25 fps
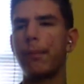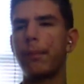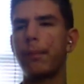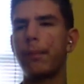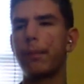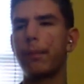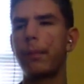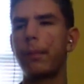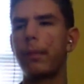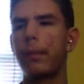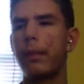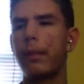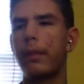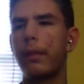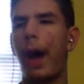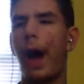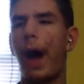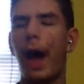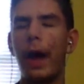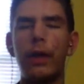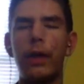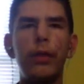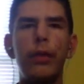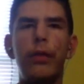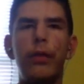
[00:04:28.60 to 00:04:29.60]
I don't think they're
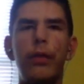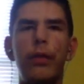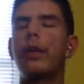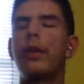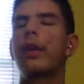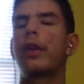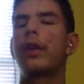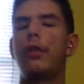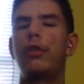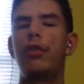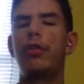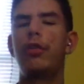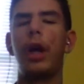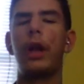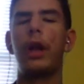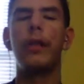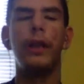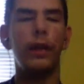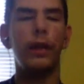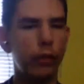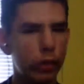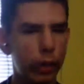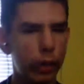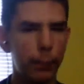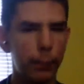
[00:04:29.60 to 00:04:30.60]
going to cheat. I think it's going to be a
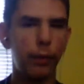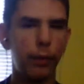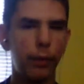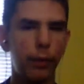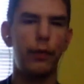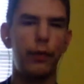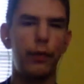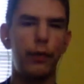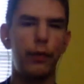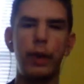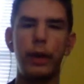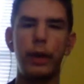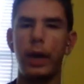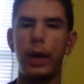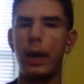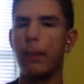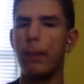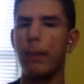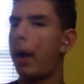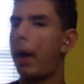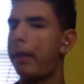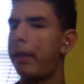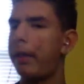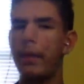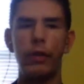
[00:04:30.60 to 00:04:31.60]
fair game. I think this is
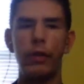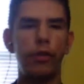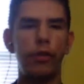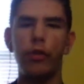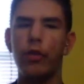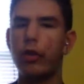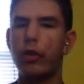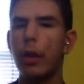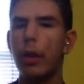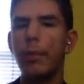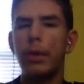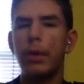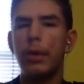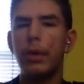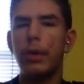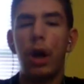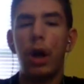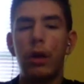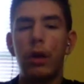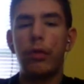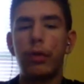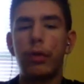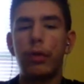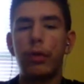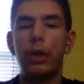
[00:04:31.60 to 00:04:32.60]
going to be, honestly,
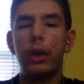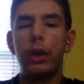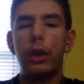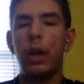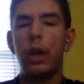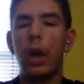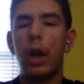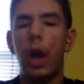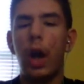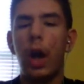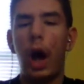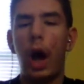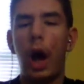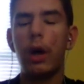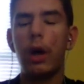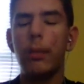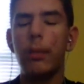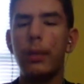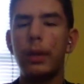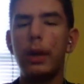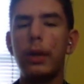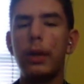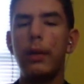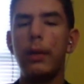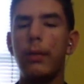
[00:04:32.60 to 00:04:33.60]

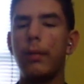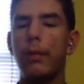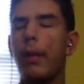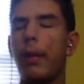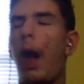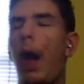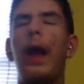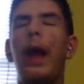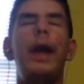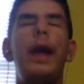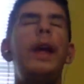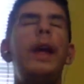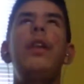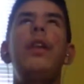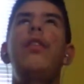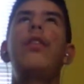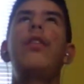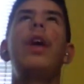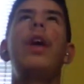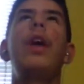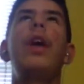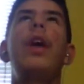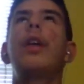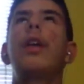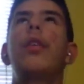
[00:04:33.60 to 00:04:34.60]
I hate
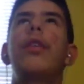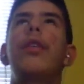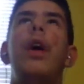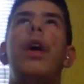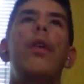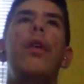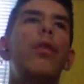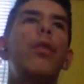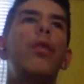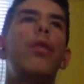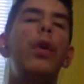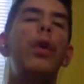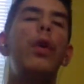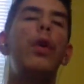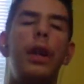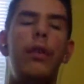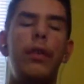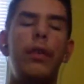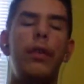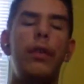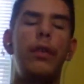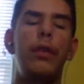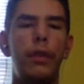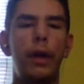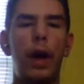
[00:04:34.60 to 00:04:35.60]
saying this. I really hate saying this.
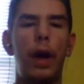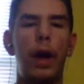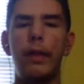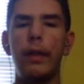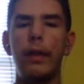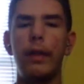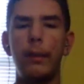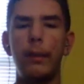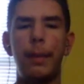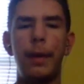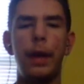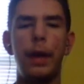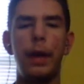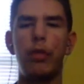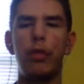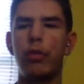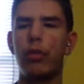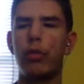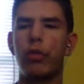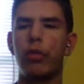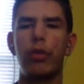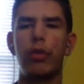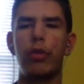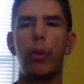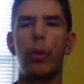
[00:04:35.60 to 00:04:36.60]
I think the Patriots are just going to
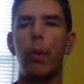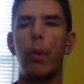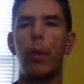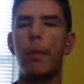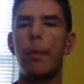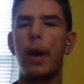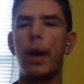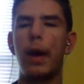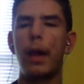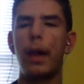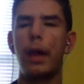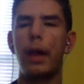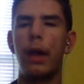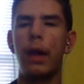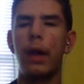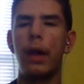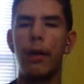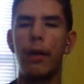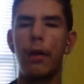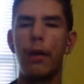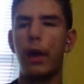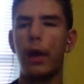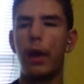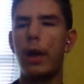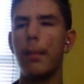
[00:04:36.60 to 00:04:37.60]
win
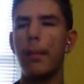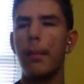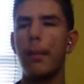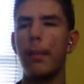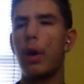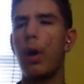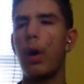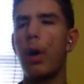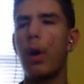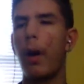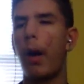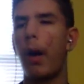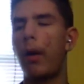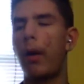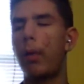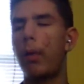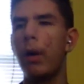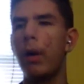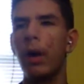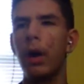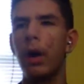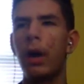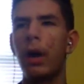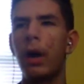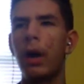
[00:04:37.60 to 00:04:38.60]
via blowout.
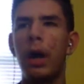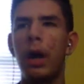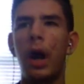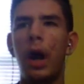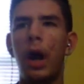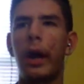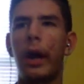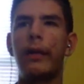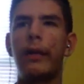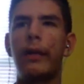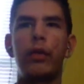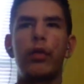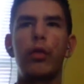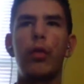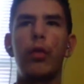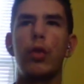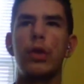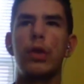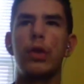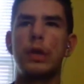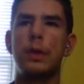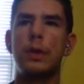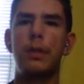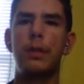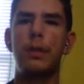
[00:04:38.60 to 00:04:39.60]
I think the score is
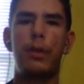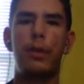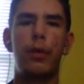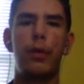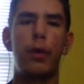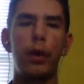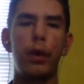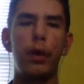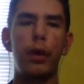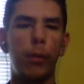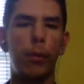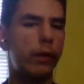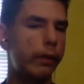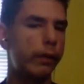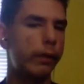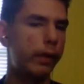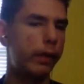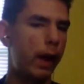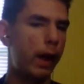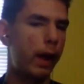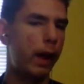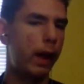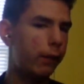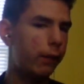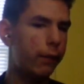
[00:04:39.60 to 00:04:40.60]
going to be
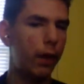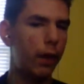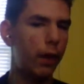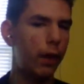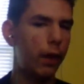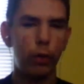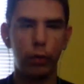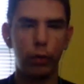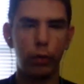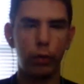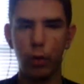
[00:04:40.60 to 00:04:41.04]
31-10 final score.